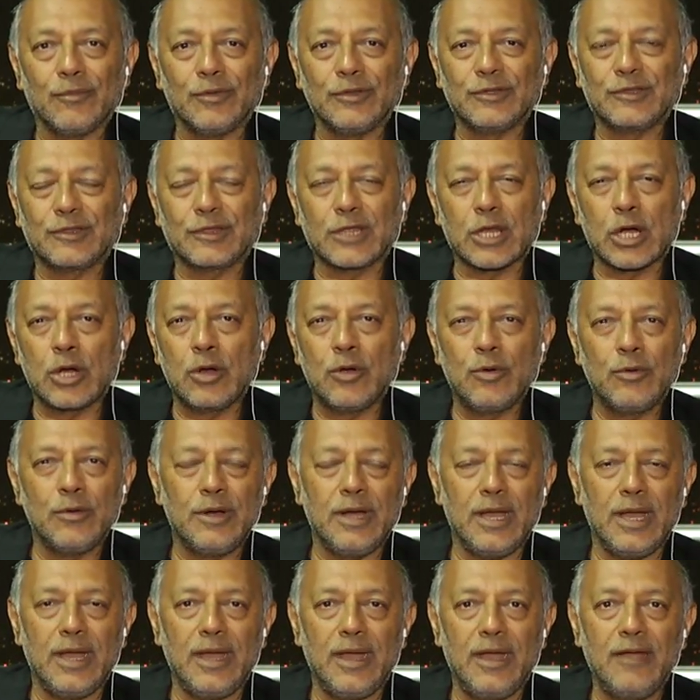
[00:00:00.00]
was
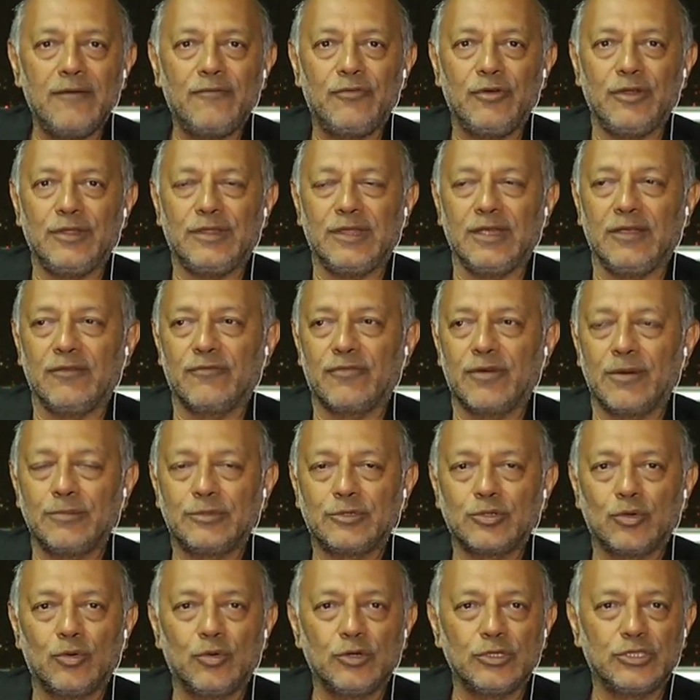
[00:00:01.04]
thrown everything
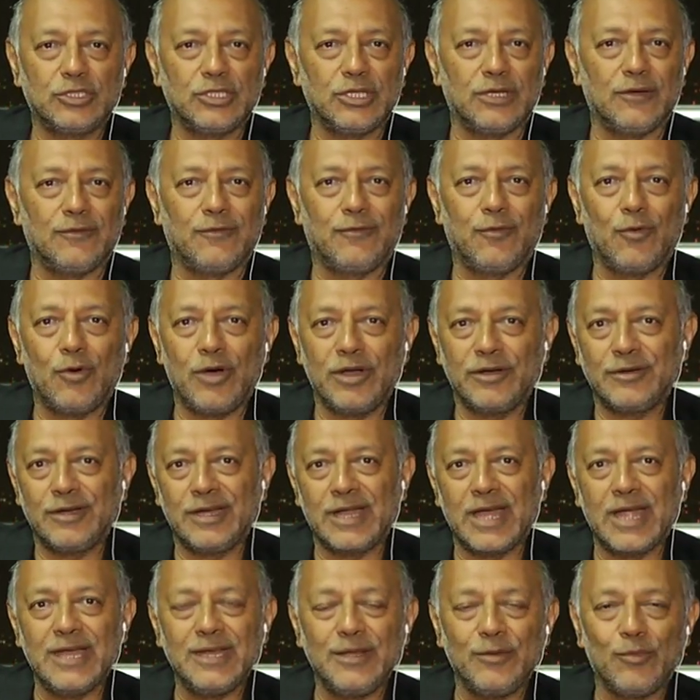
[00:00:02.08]
from torture, four
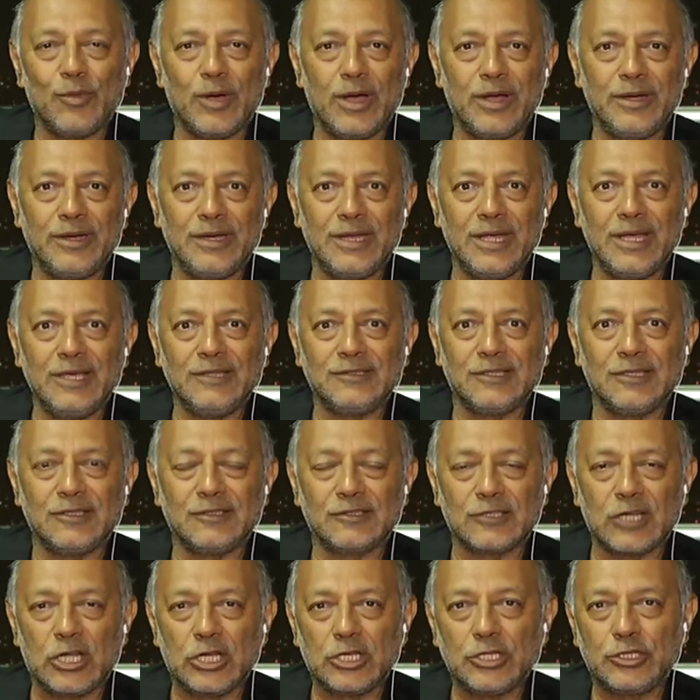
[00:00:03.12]
hundred ninety-one days
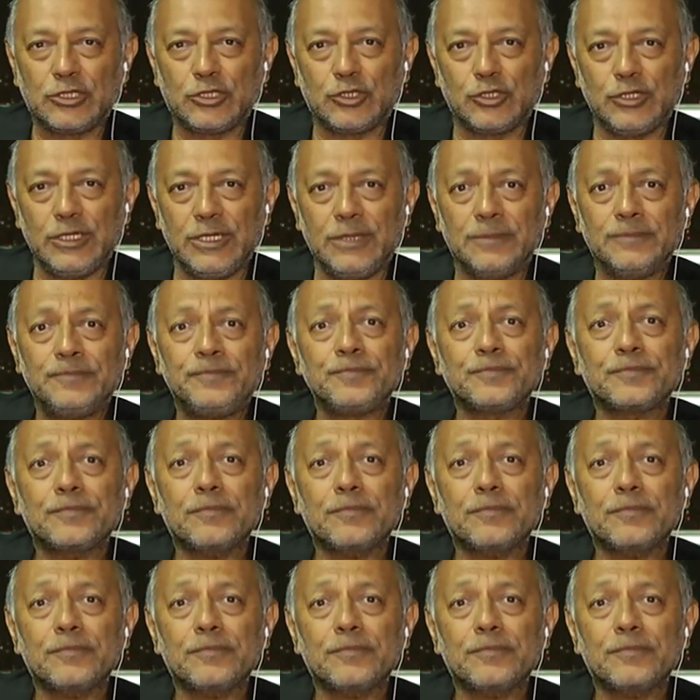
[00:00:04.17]
in solitary,